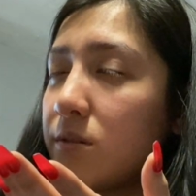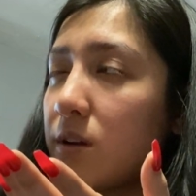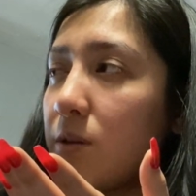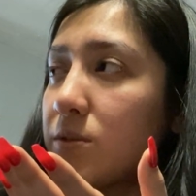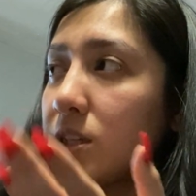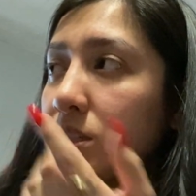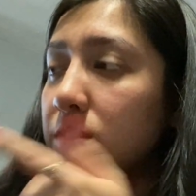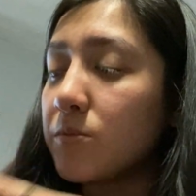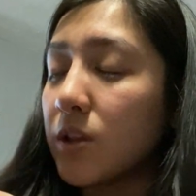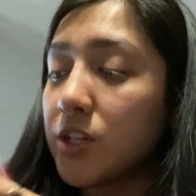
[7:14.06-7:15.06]
I would say
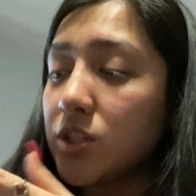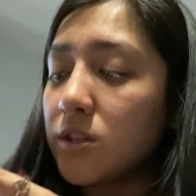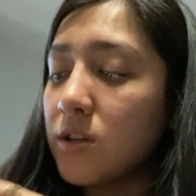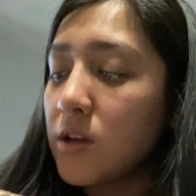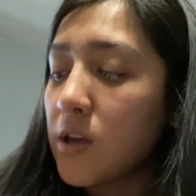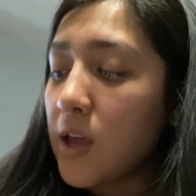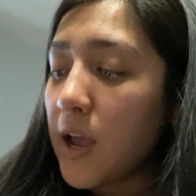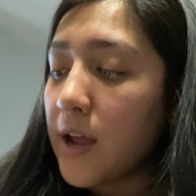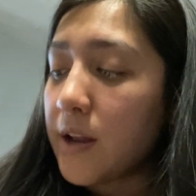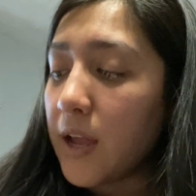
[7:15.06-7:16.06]
simulation,
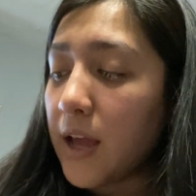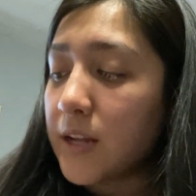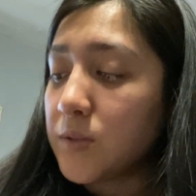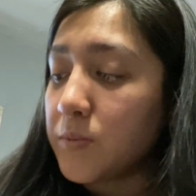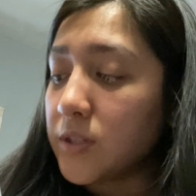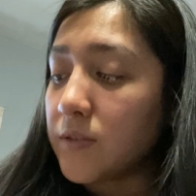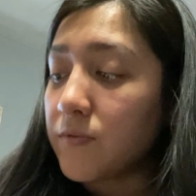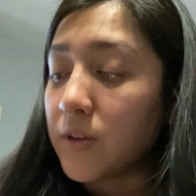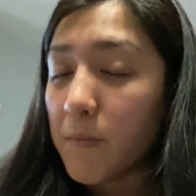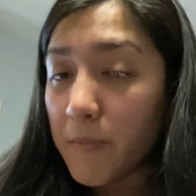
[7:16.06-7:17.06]
and had a
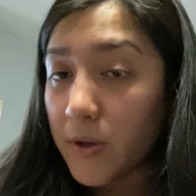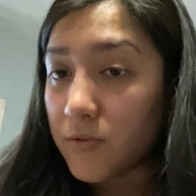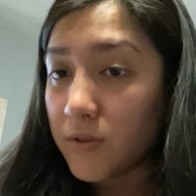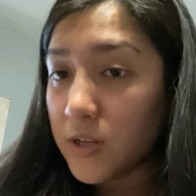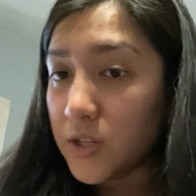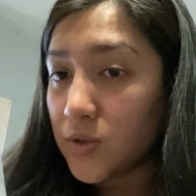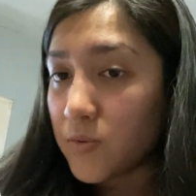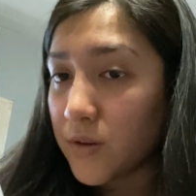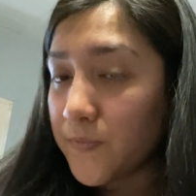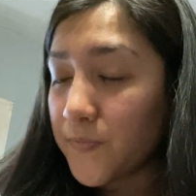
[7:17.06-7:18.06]
specific metal in each
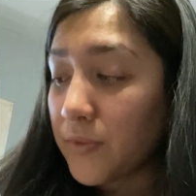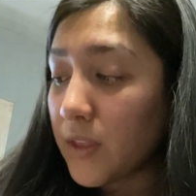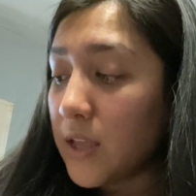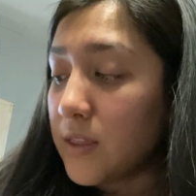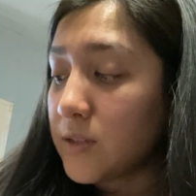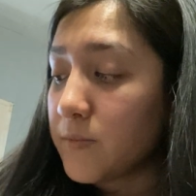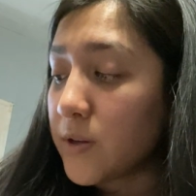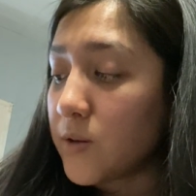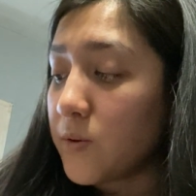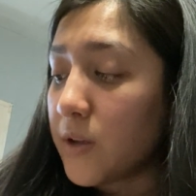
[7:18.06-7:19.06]
one. In this
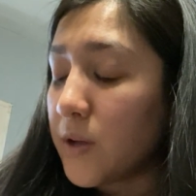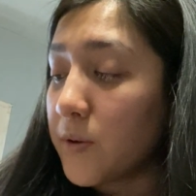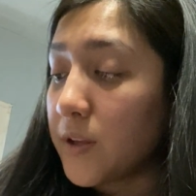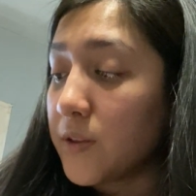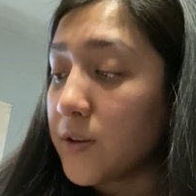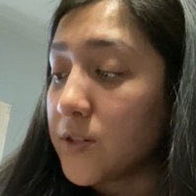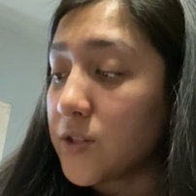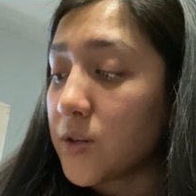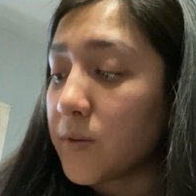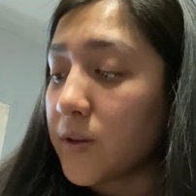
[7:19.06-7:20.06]
metal, it would either
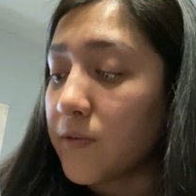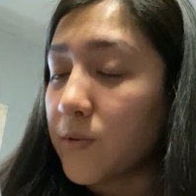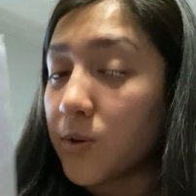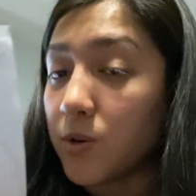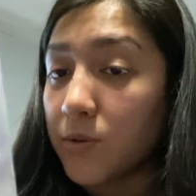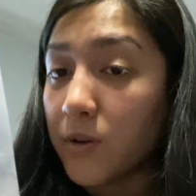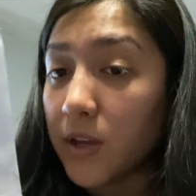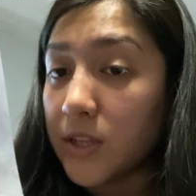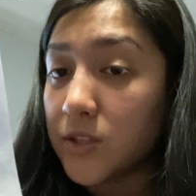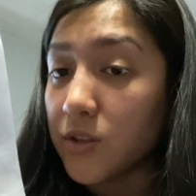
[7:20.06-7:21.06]
determine if it would go
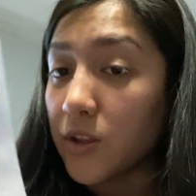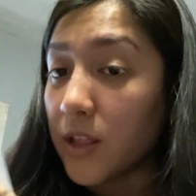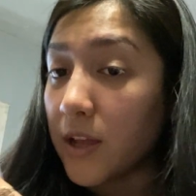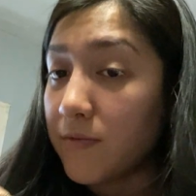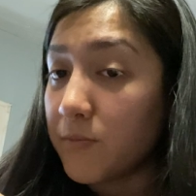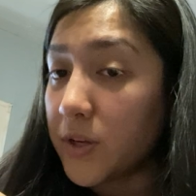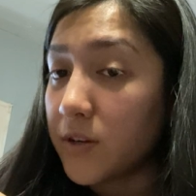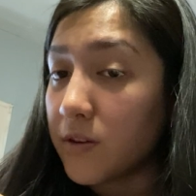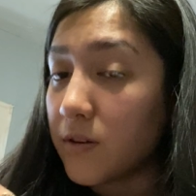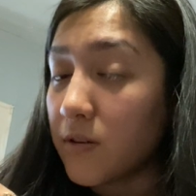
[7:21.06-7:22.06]
into the left
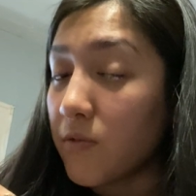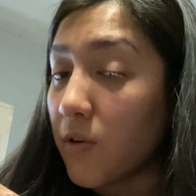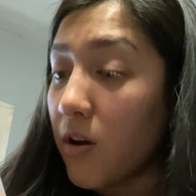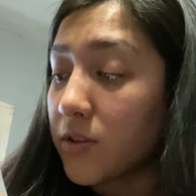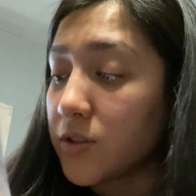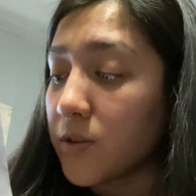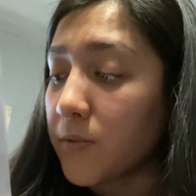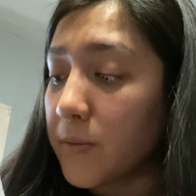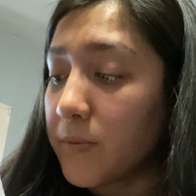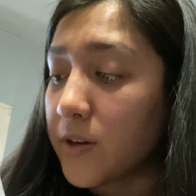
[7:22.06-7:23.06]
beaker or all to the
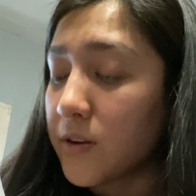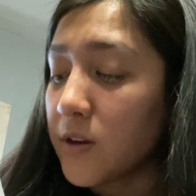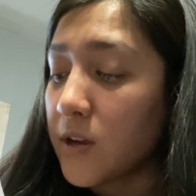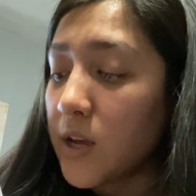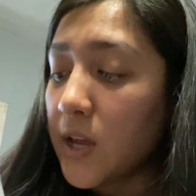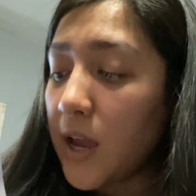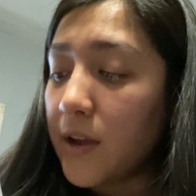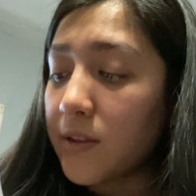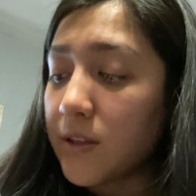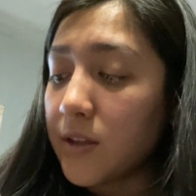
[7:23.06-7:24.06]
right beaker,
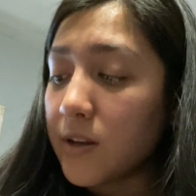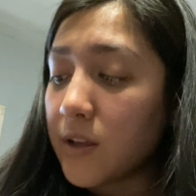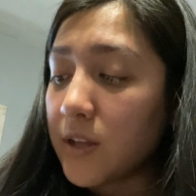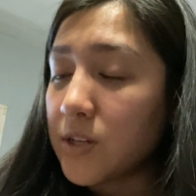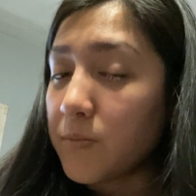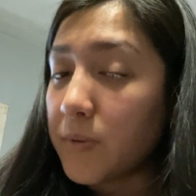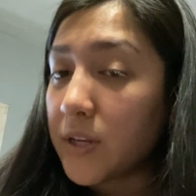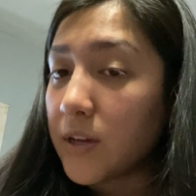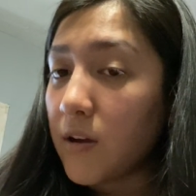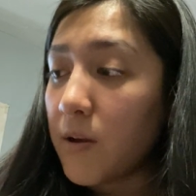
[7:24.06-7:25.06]
and then
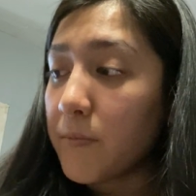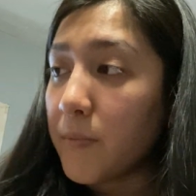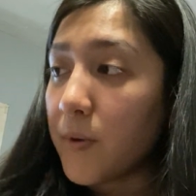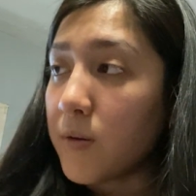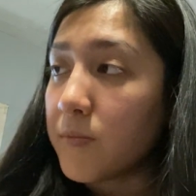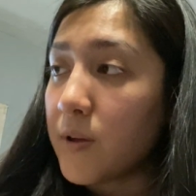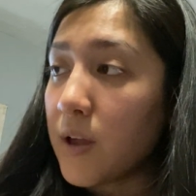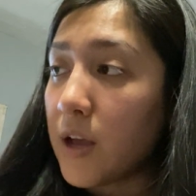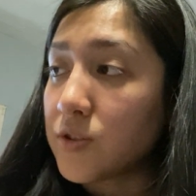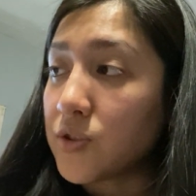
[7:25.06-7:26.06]
depending on
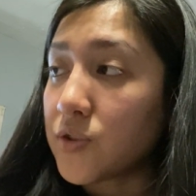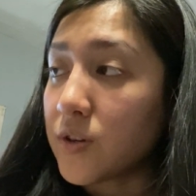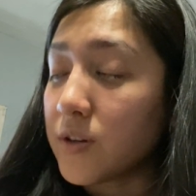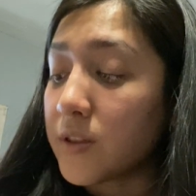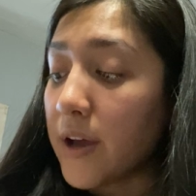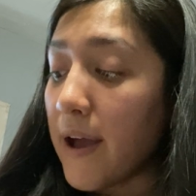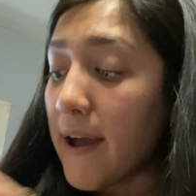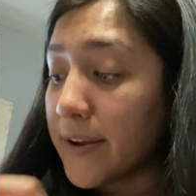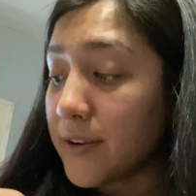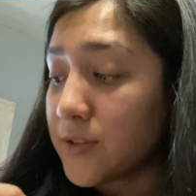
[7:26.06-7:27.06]
how strong the
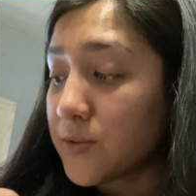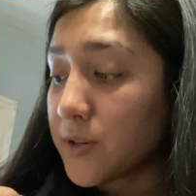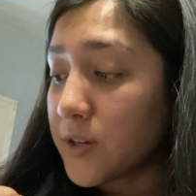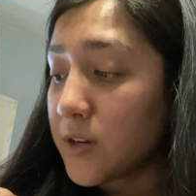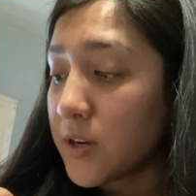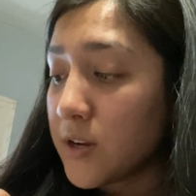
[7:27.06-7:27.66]
ions were